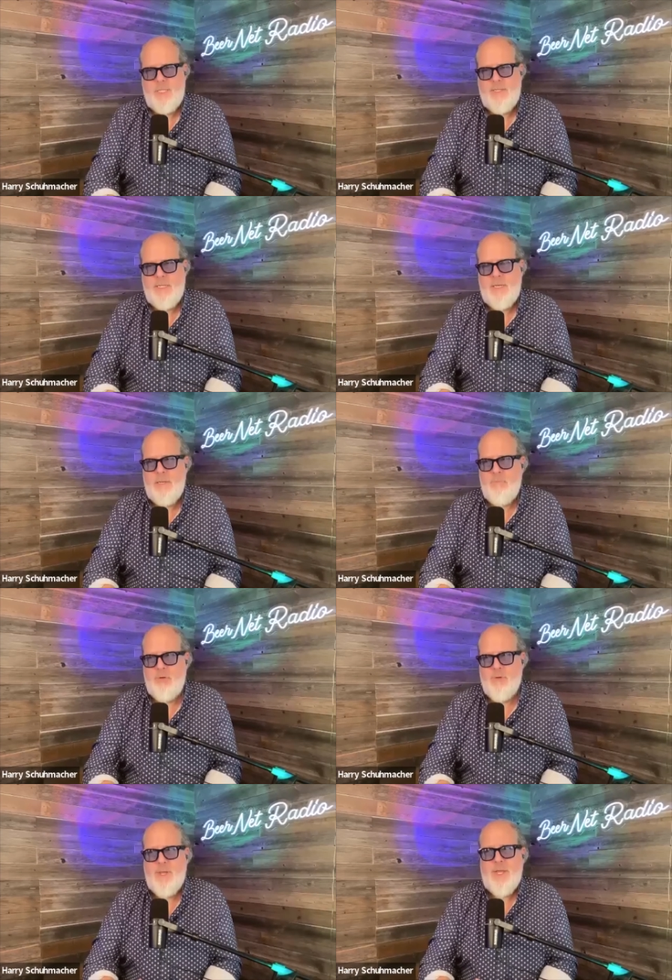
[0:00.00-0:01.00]
And, and, and
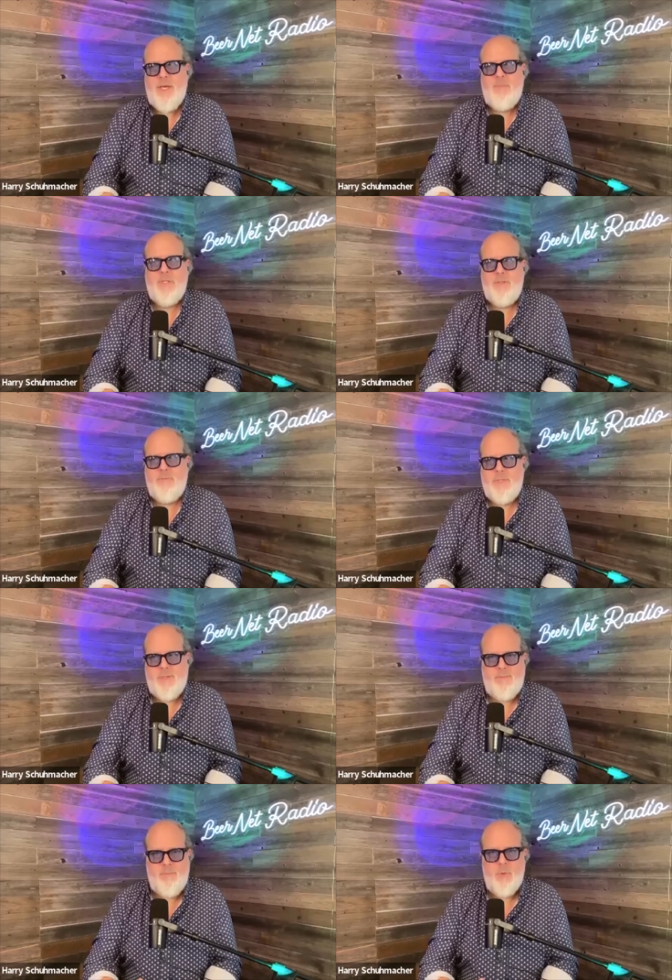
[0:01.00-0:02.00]
brewing up to,
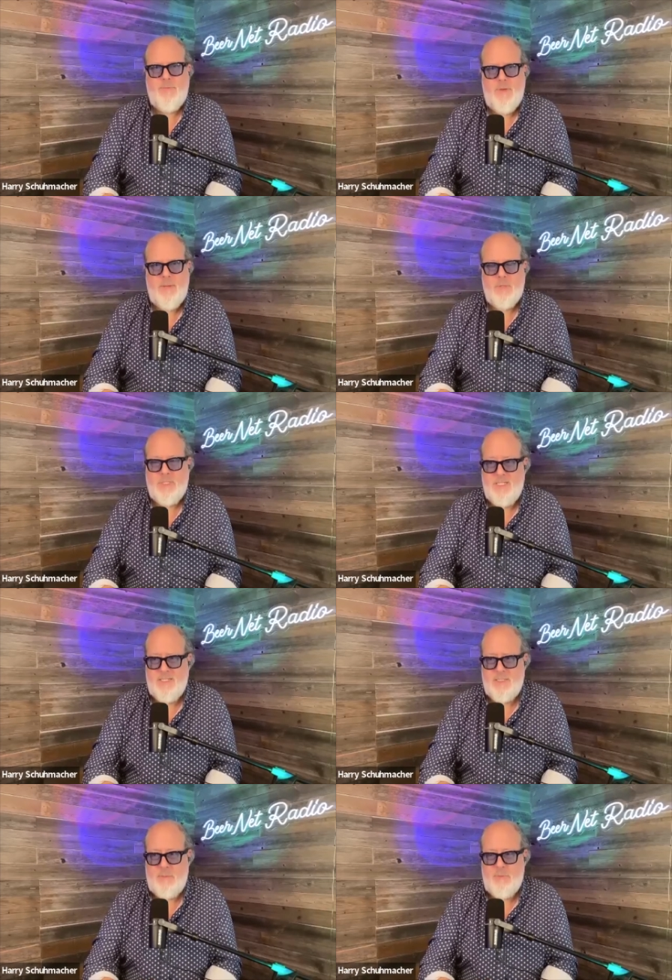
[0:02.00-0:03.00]
to 0.5%
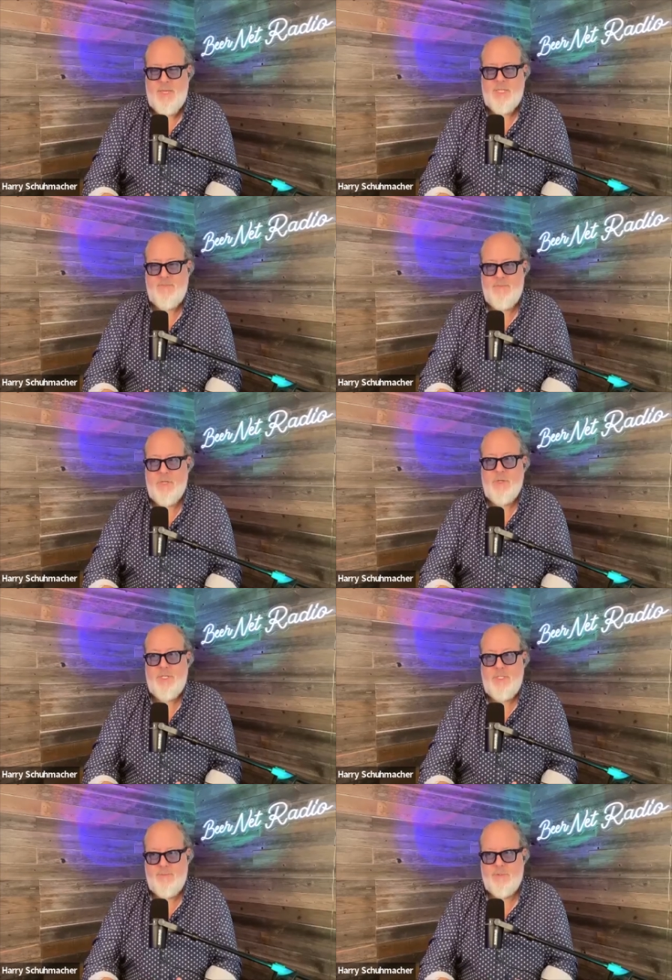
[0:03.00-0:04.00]
is, I would imagine, very
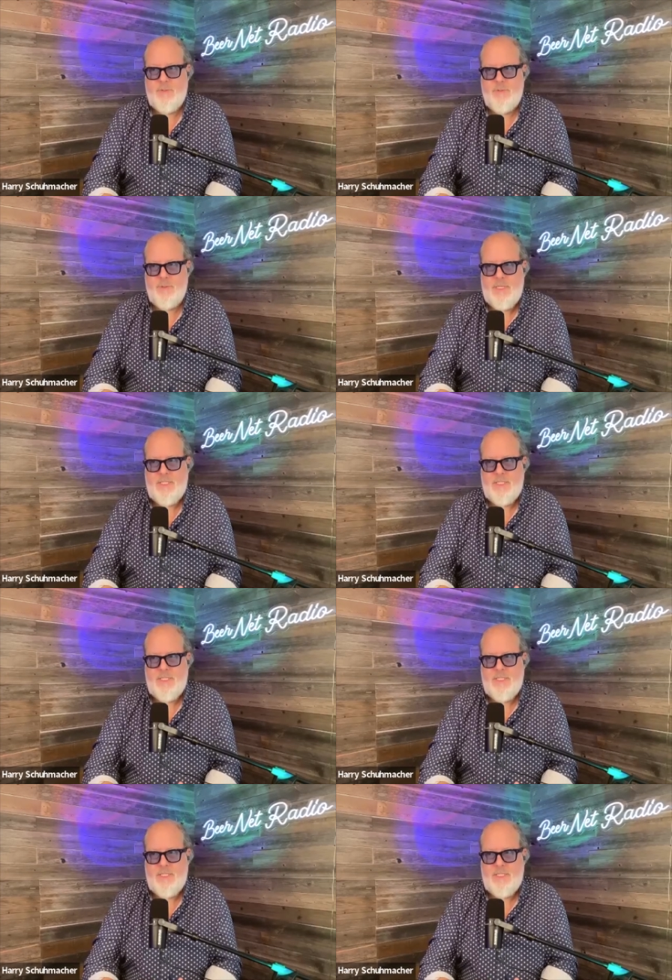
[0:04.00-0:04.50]
difficult.